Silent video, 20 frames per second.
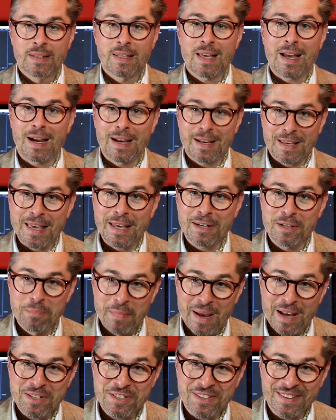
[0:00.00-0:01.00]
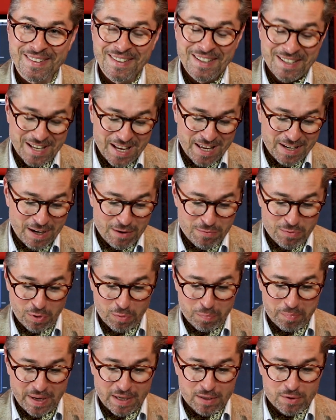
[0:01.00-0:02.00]
Yeah, I can imagine. And I
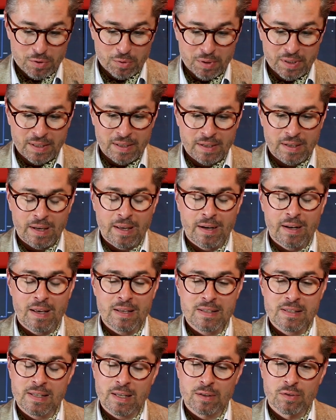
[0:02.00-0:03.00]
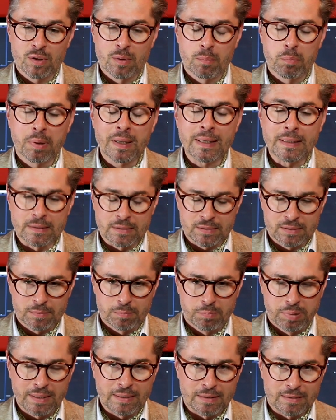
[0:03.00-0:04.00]
wrote back to Ian and I said to him, please
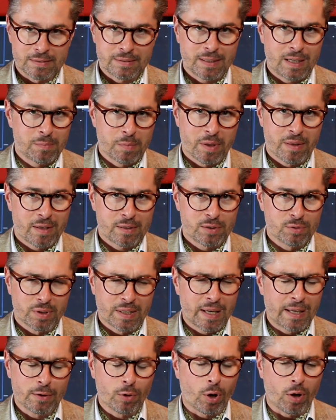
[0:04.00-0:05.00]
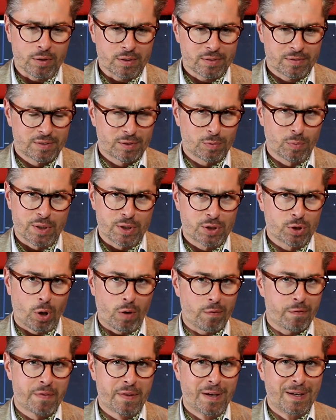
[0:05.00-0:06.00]
tell me that you cannot switch
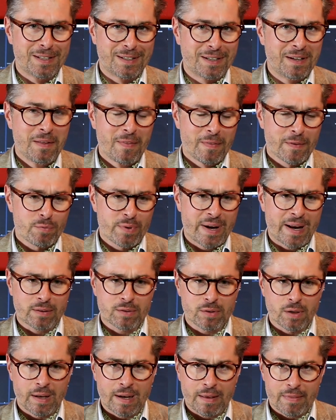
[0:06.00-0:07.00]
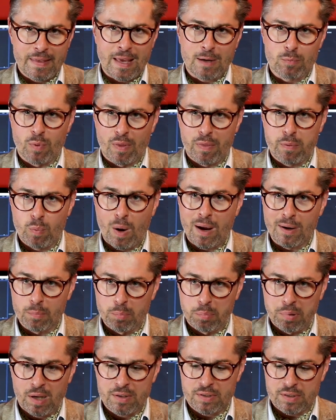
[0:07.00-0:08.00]
off the reactor like that with one
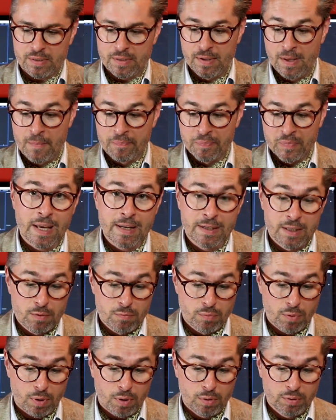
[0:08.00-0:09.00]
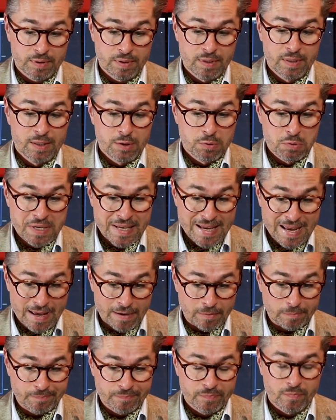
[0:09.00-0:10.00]
button. And he wrote, you can.